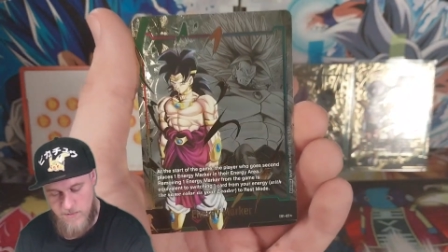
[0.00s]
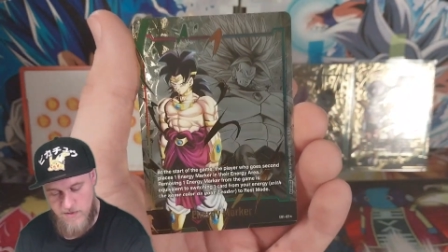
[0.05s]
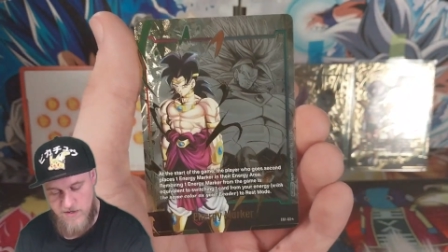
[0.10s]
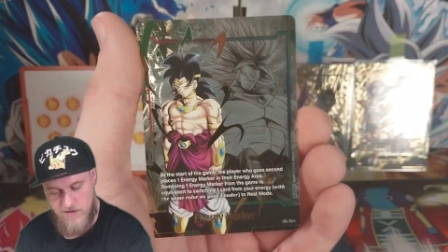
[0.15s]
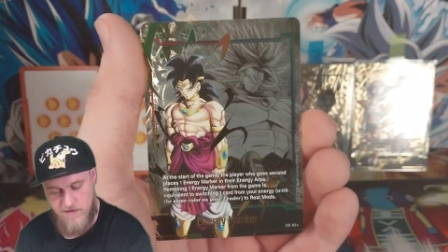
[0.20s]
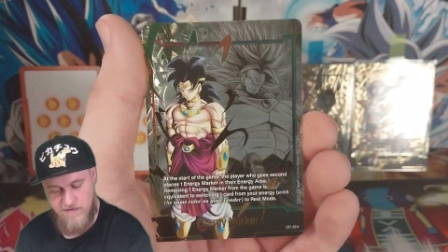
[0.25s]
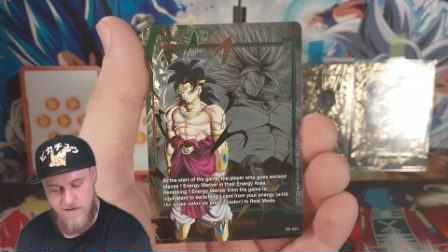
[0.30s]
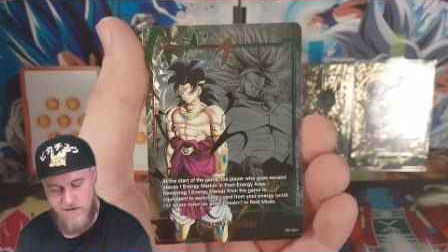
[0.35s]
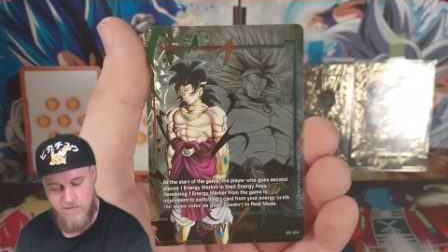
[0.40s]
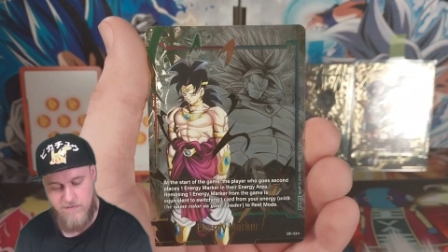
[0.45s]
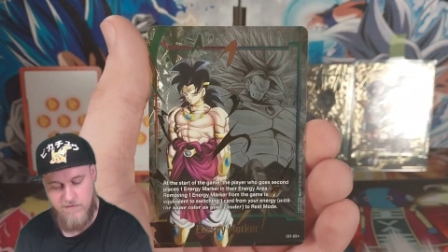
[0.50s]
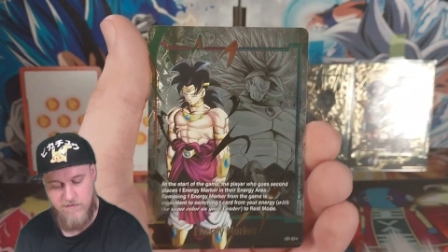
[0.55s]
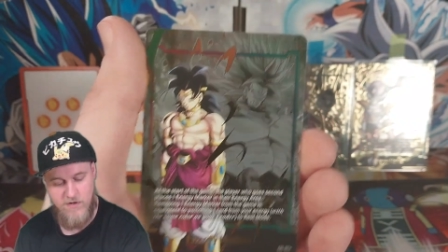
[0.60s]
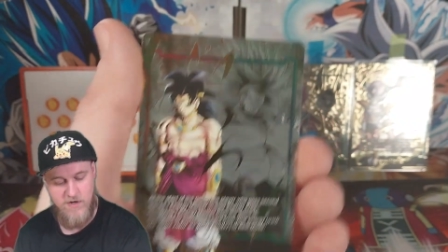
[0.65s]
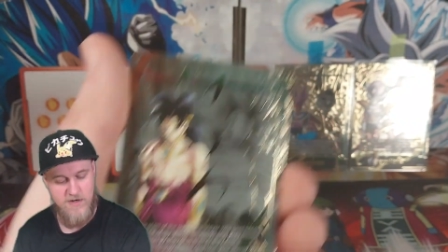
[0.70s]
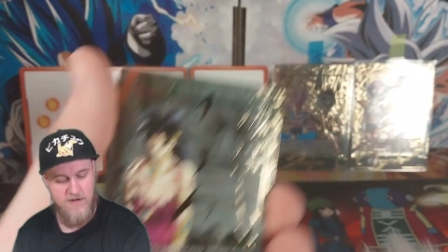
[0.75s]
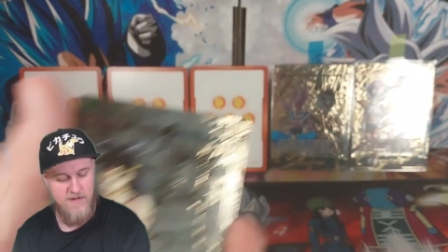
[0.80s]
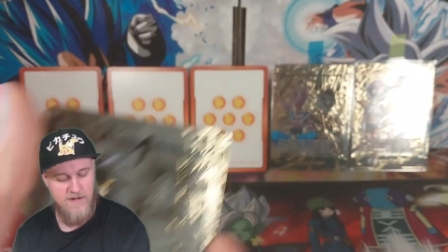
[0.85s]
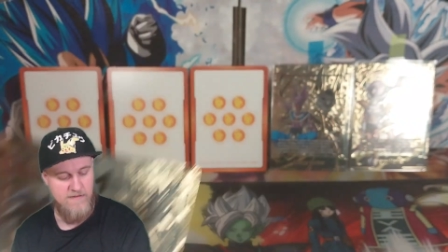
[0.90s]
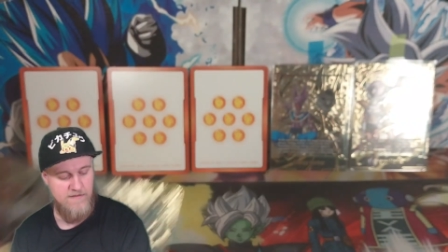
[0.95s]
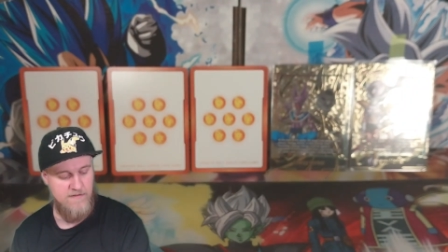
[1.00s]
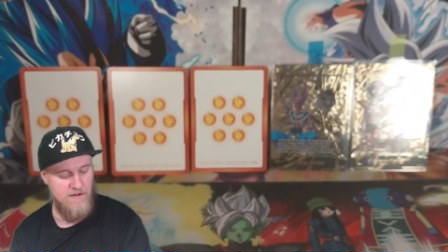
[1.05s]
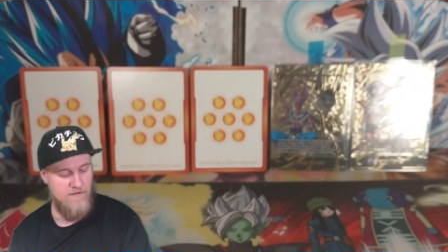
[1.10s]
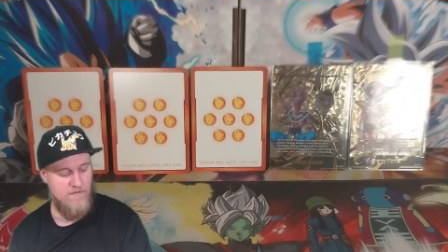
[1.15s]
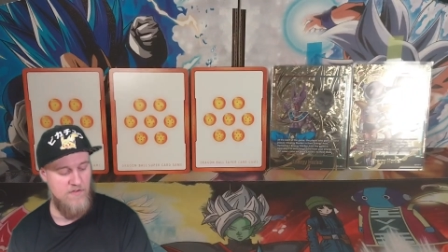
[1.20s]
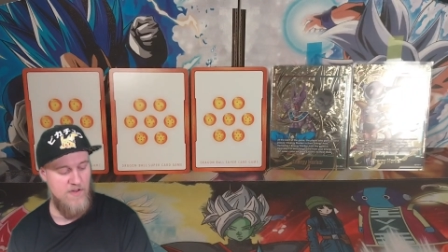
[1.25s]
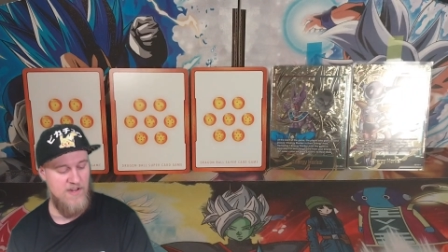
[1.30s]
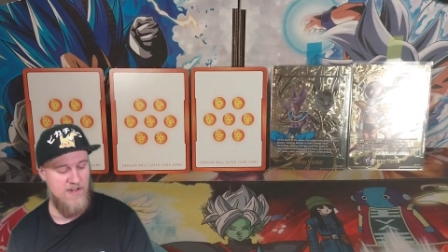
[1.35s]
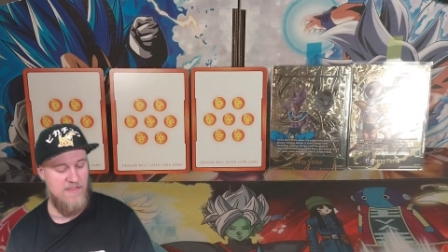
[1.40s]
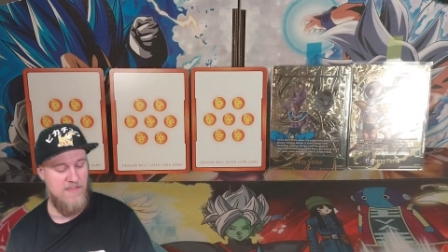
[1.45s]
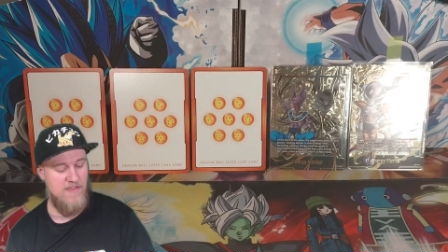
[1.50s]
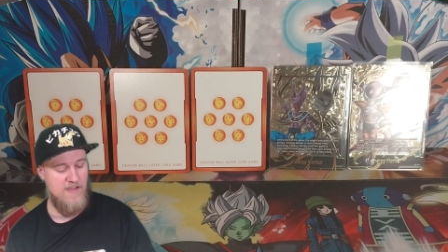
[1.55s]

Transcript: because I was looking at stuff like